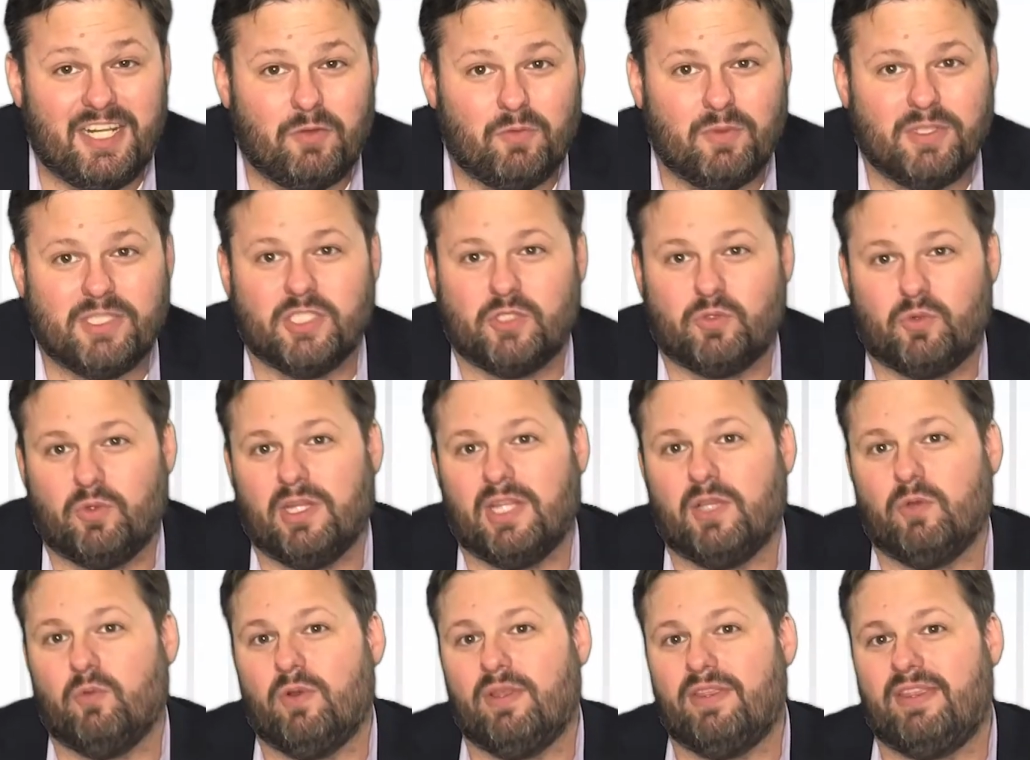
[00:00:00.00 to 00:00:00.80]
which is
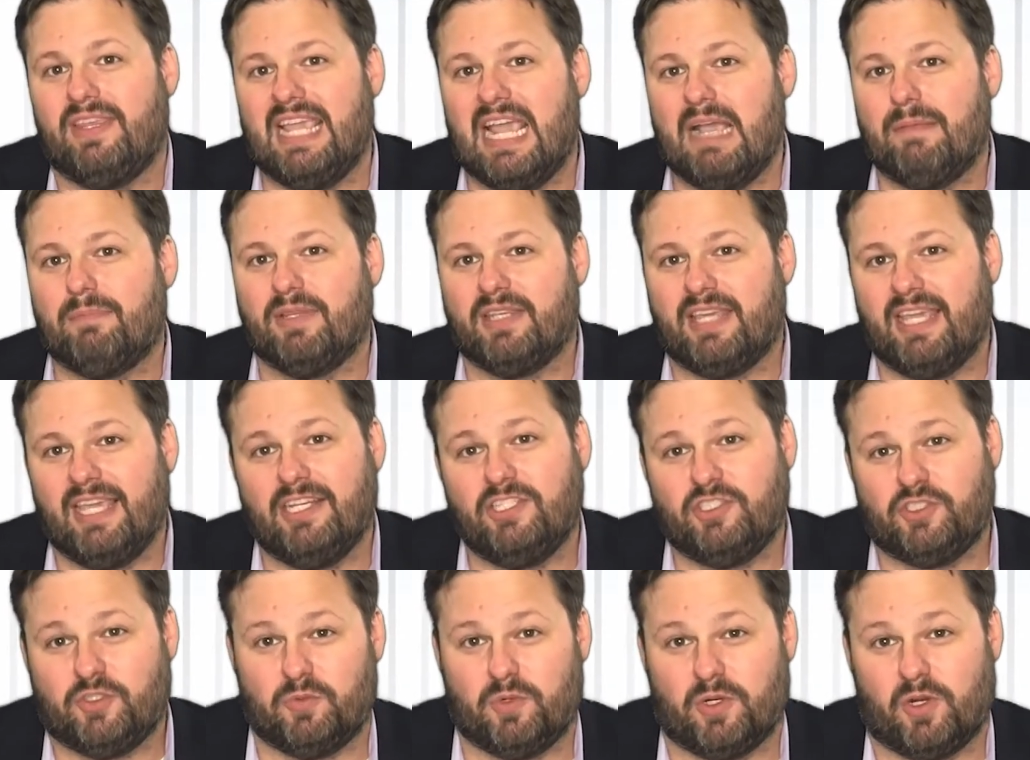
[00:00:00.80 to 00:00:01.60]
really what the
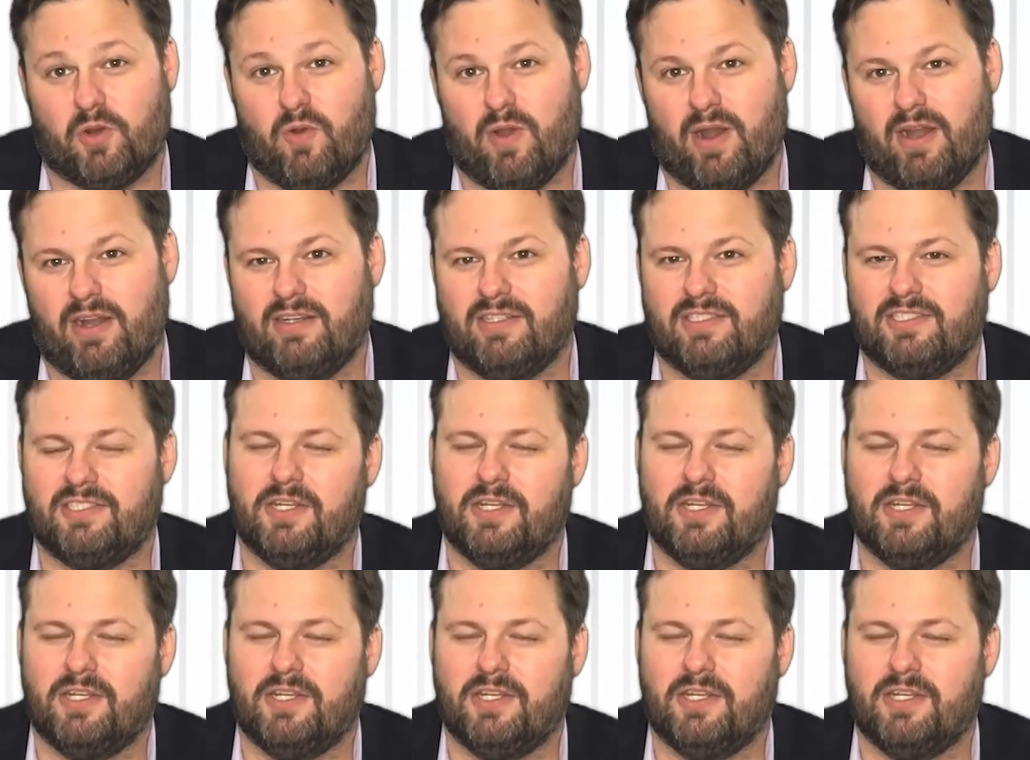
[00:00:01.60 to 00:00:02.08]
application requires.